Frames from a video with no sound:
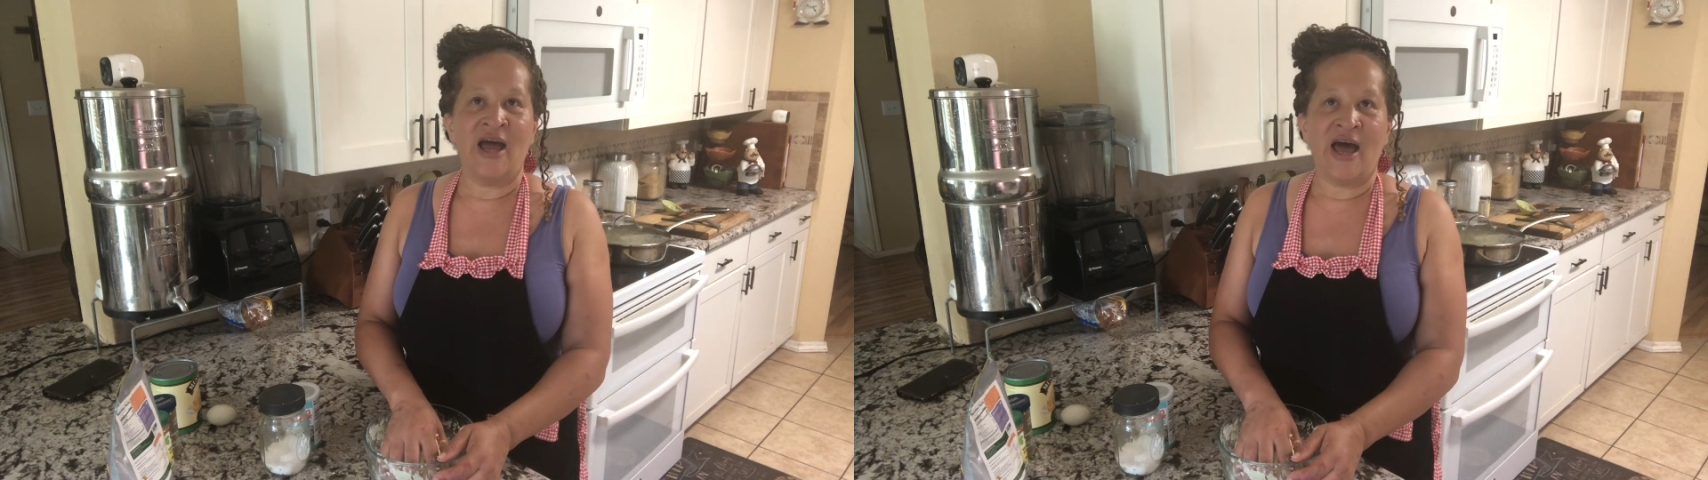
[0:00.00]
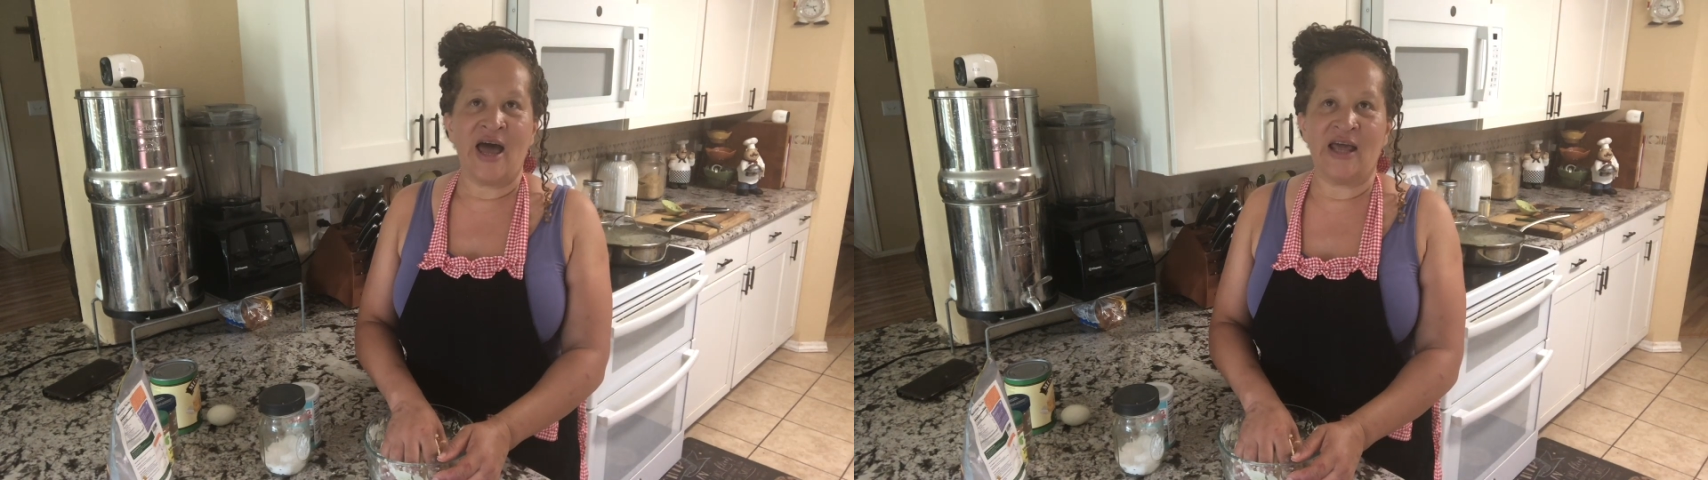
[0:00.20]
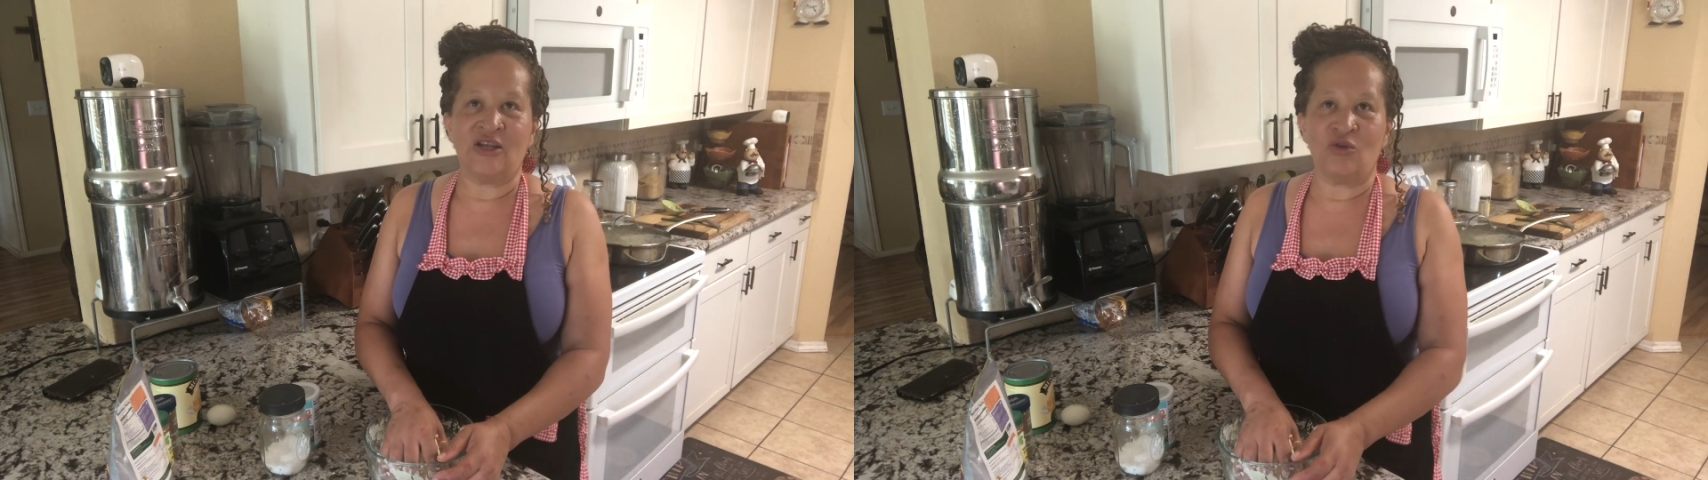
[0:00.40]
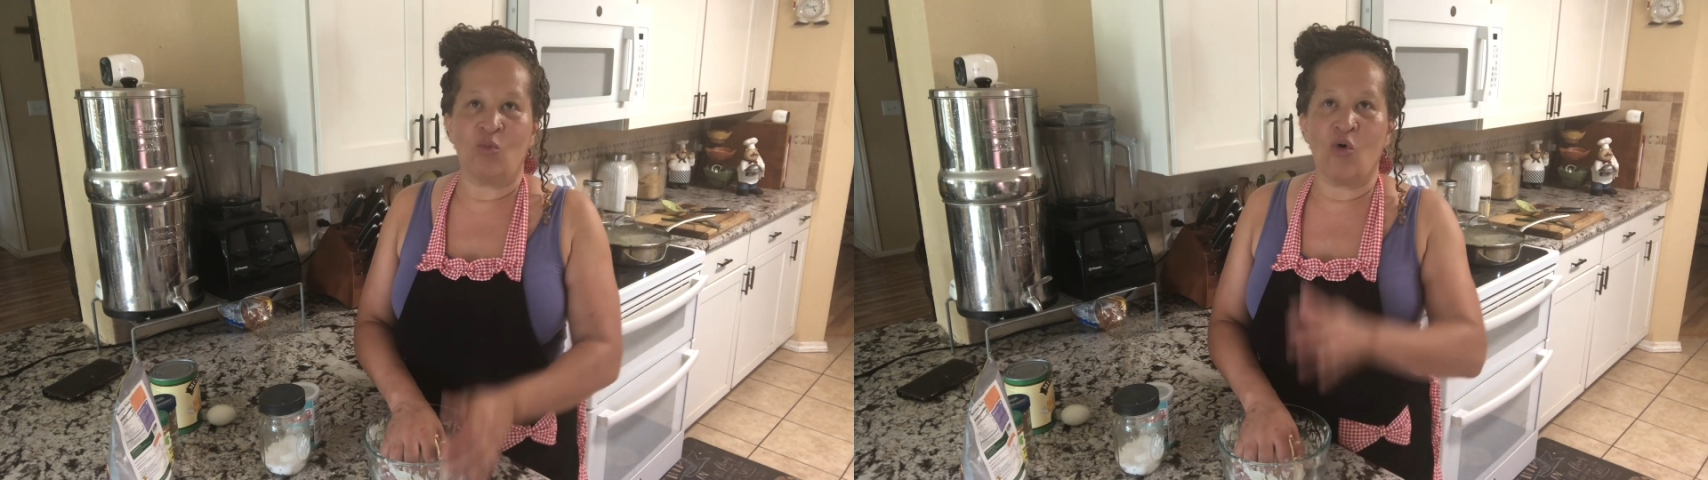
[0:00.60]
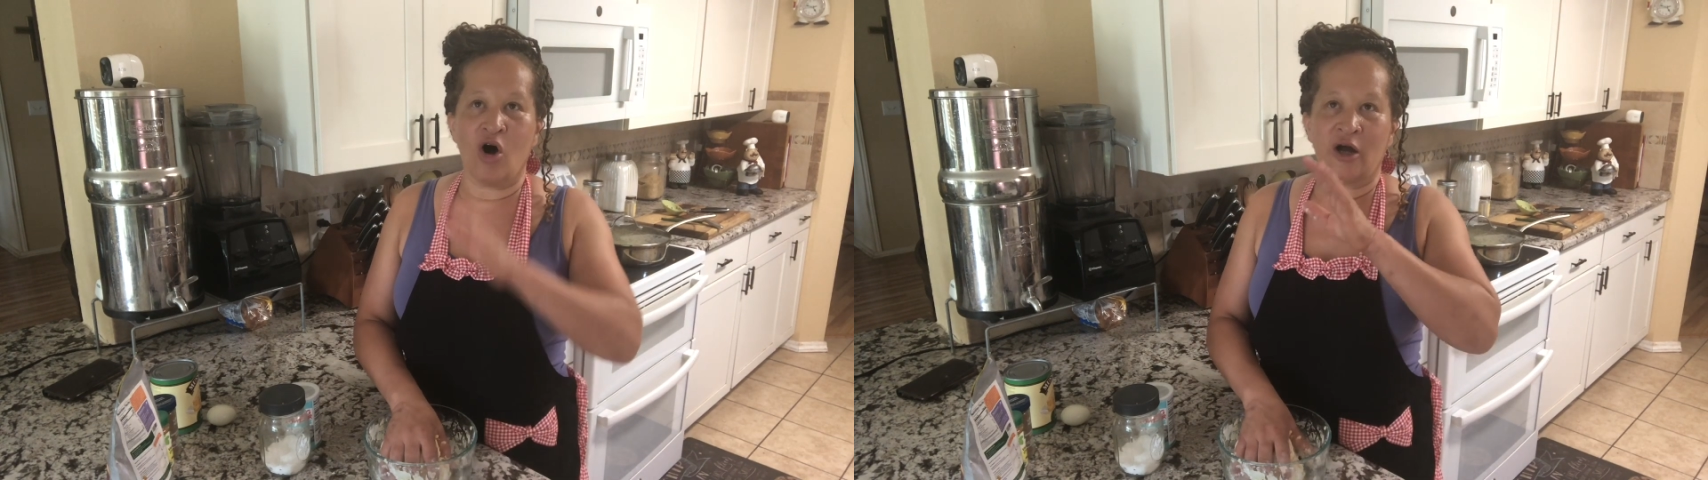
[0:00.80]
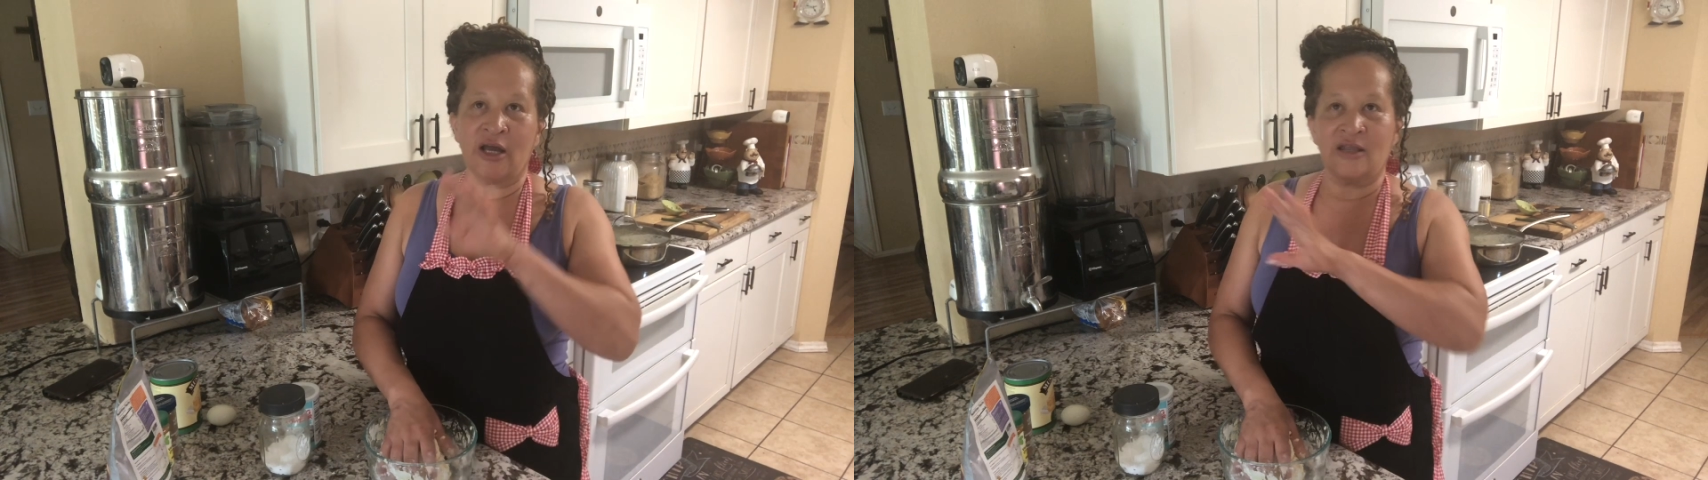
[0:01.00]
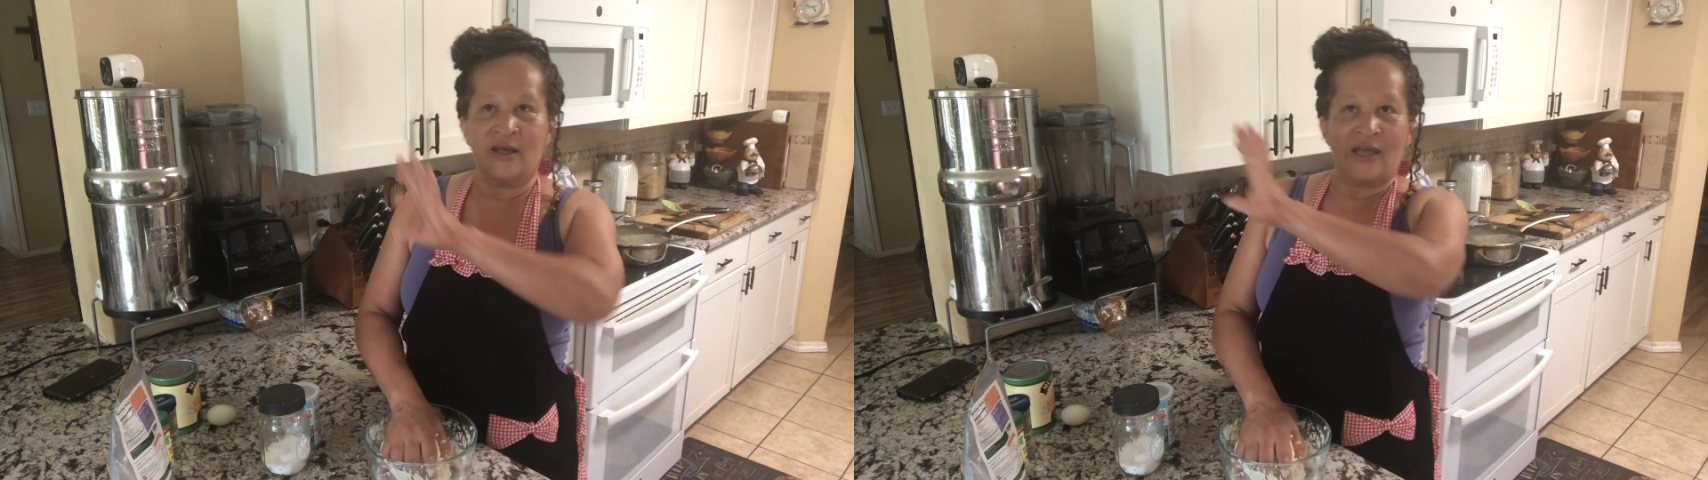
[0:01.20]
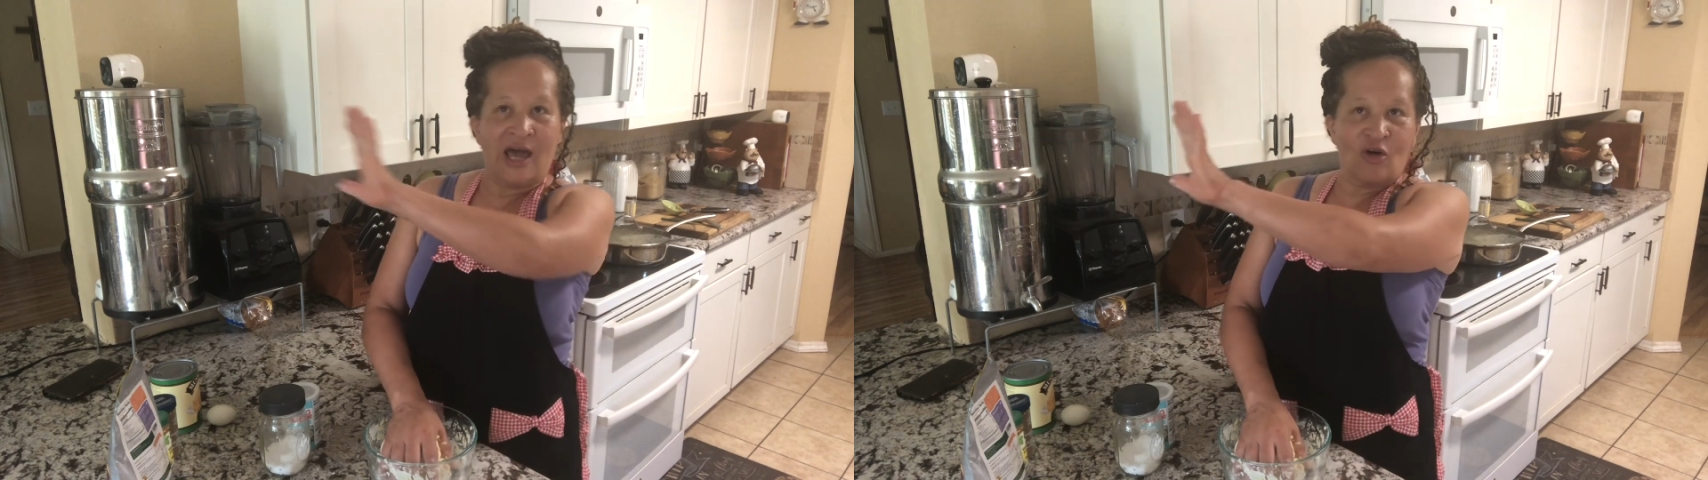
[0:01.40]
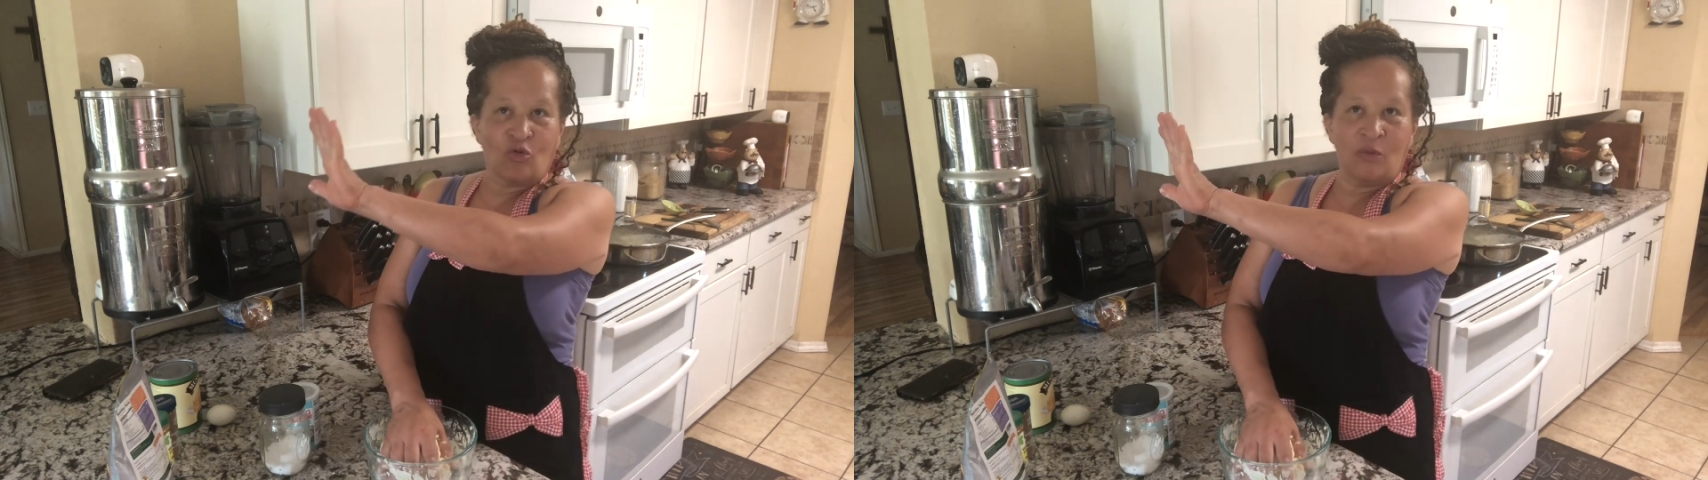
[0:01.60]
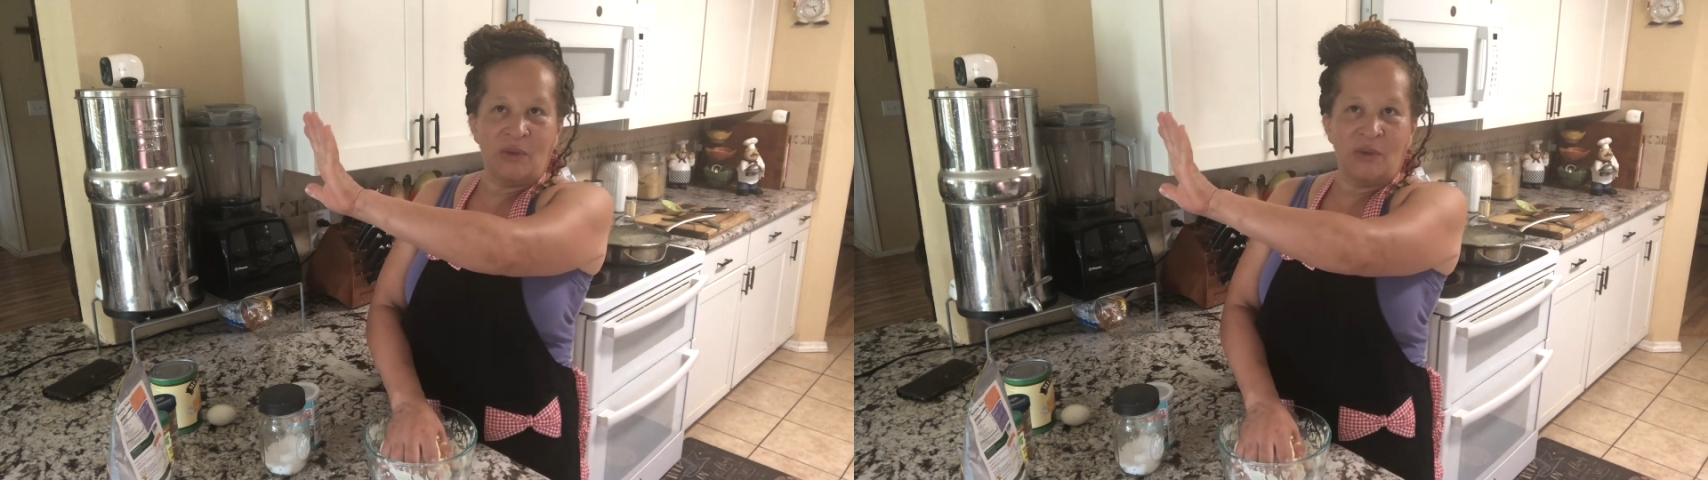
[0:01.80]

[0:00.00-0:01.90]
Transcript: And you'd walk in, the counter would